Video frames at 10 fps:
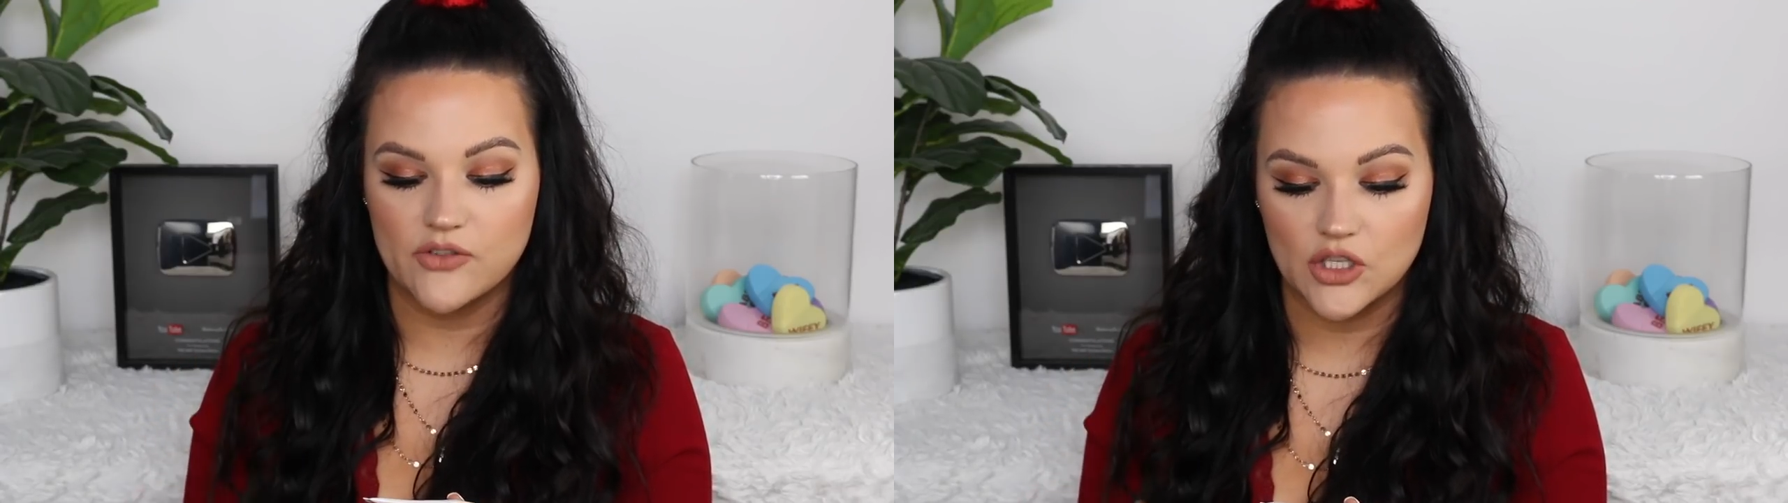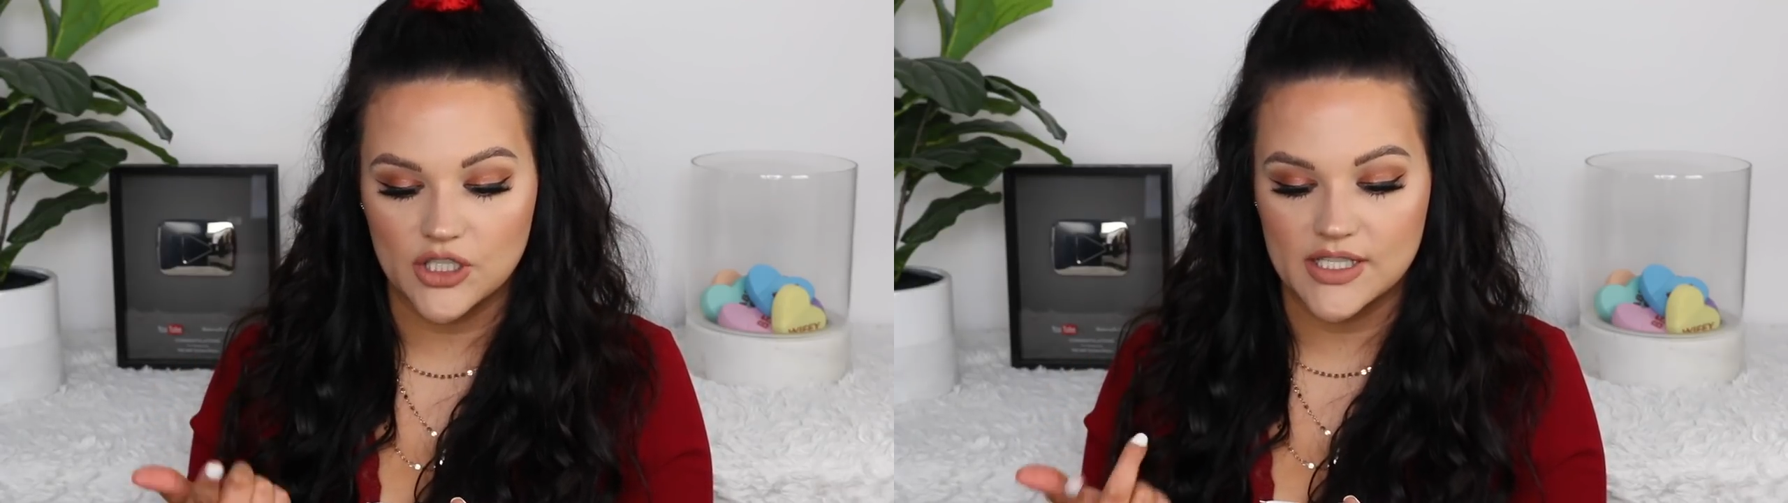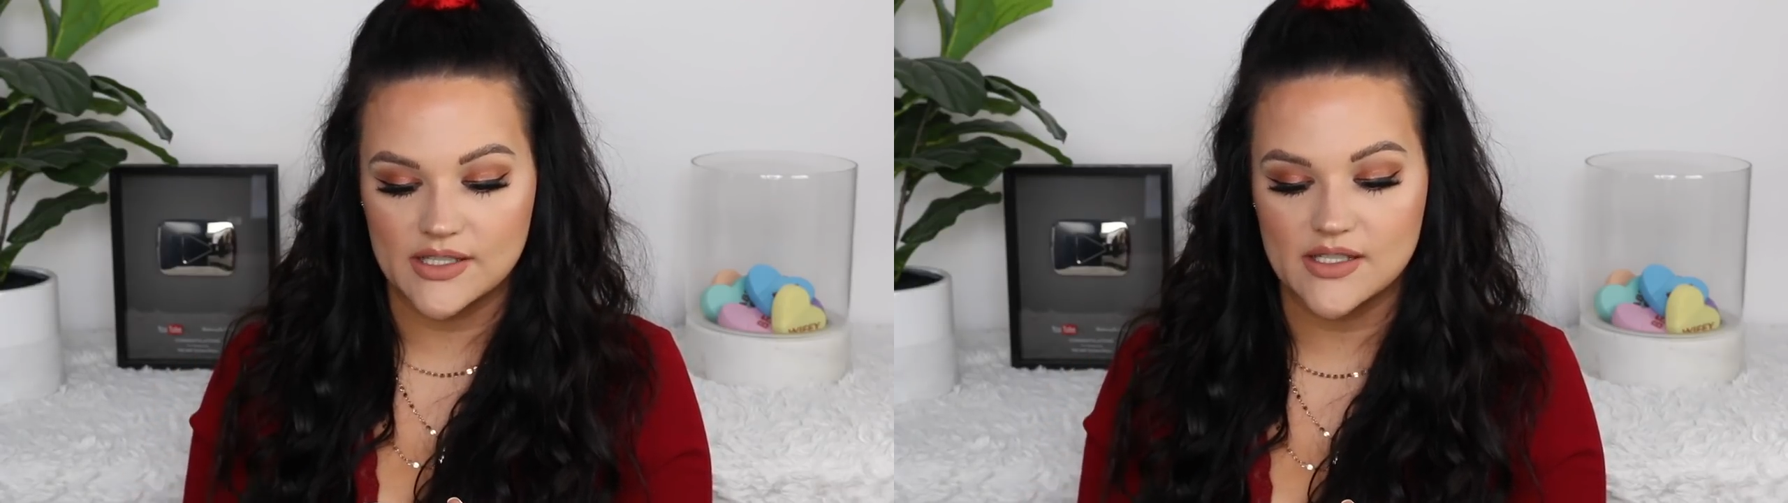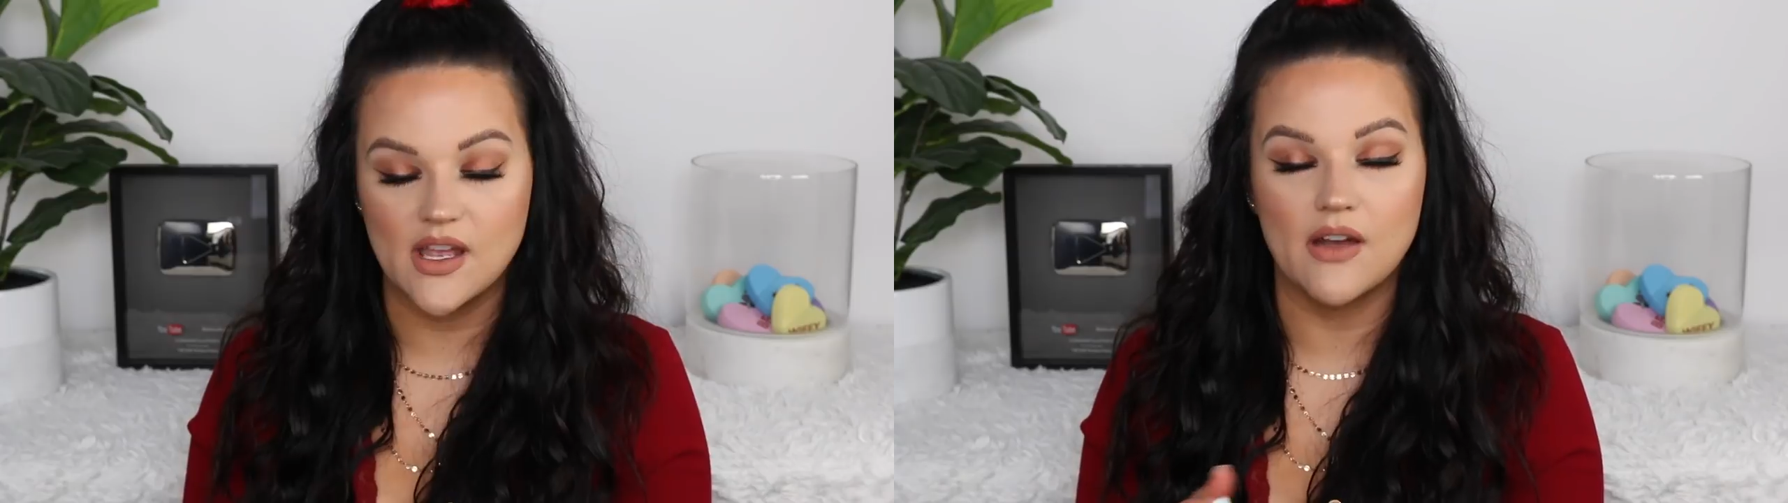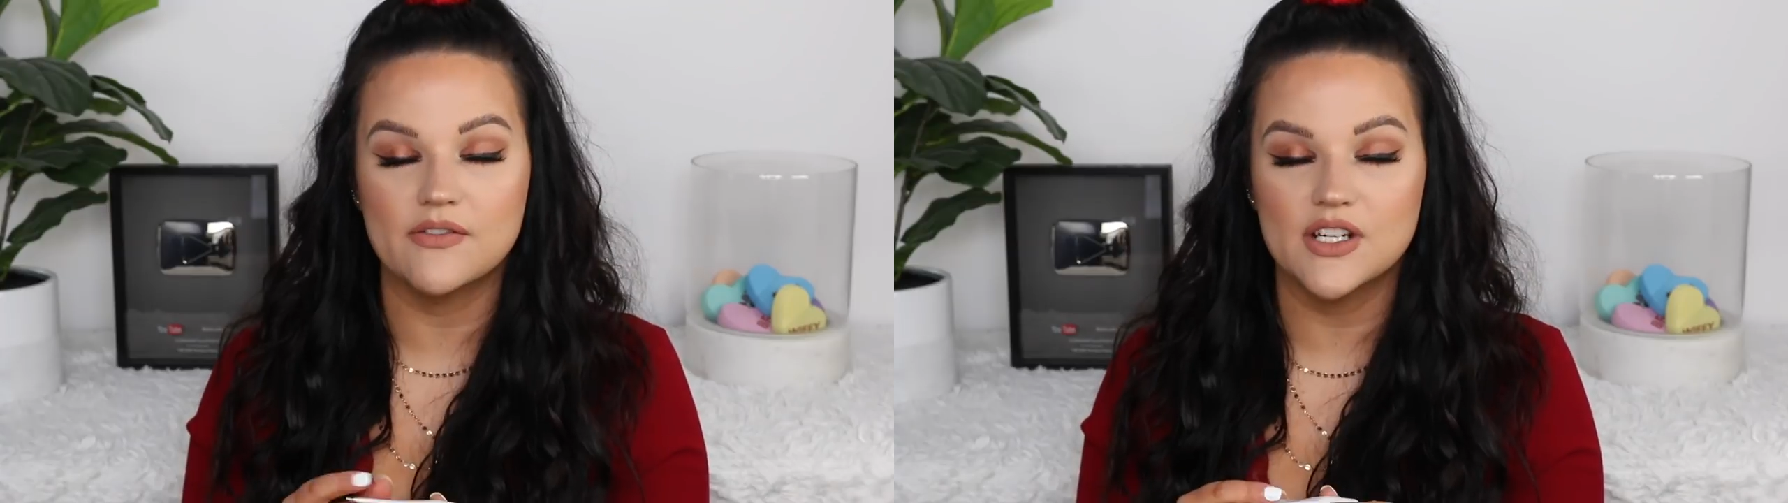fuller and
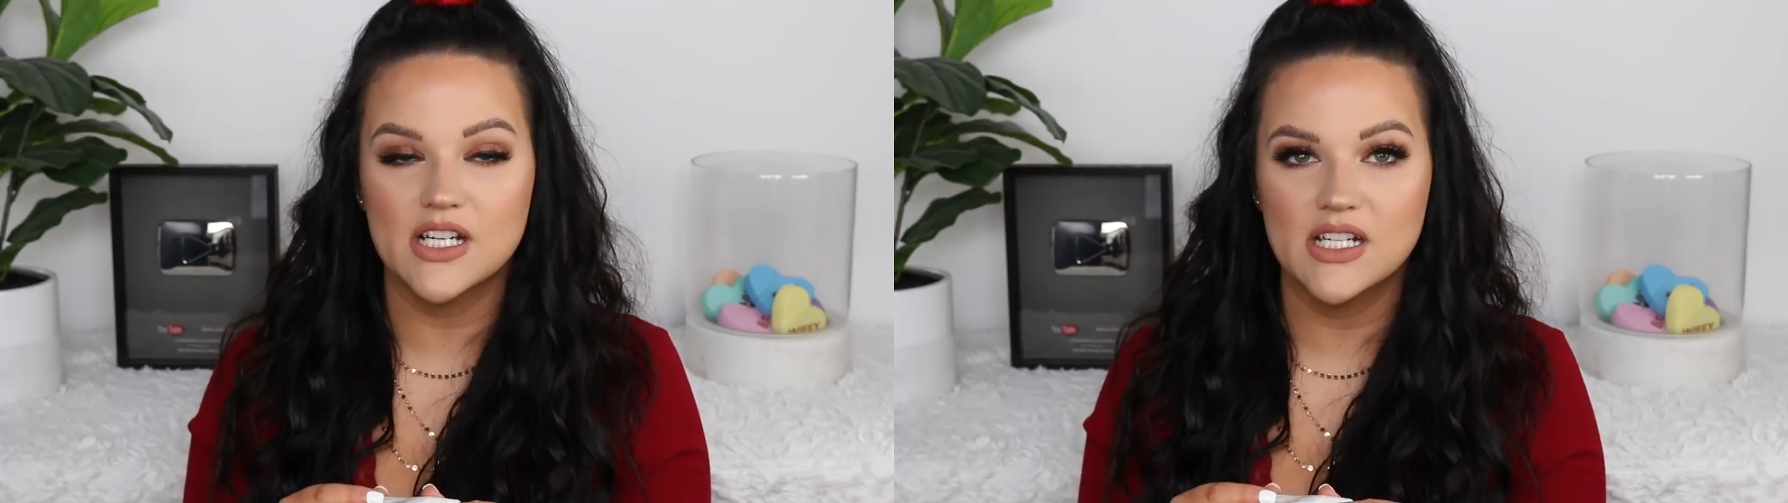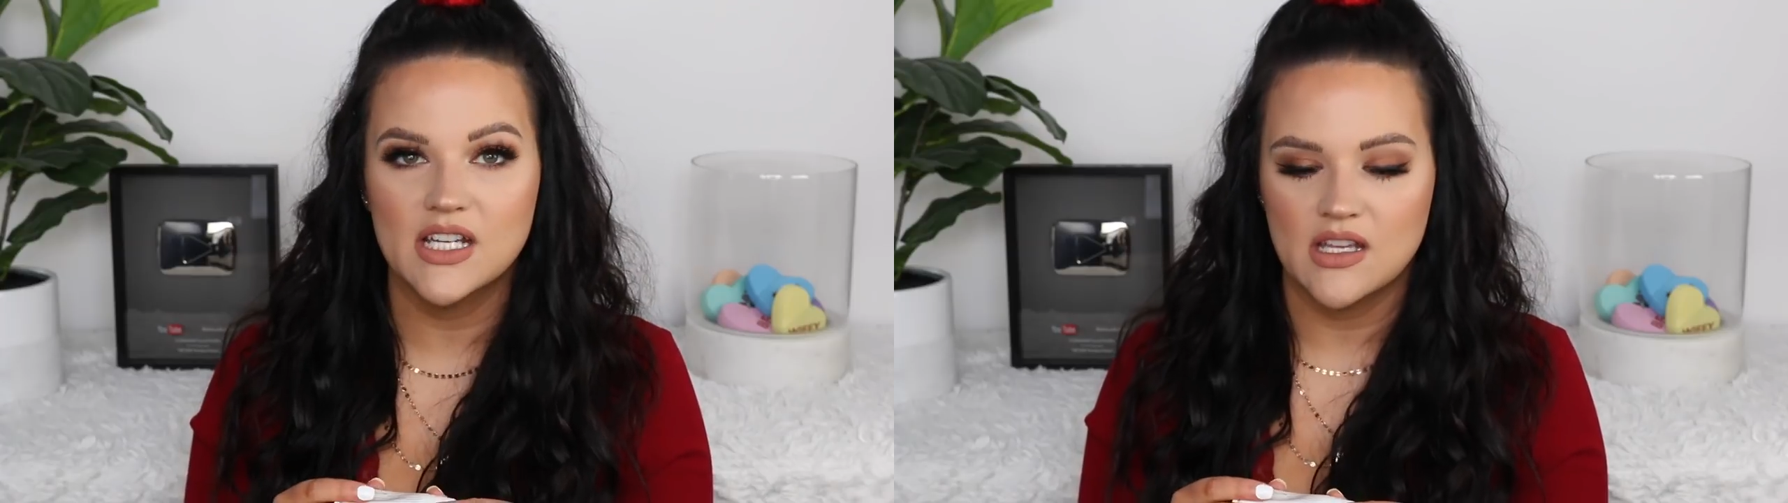softer.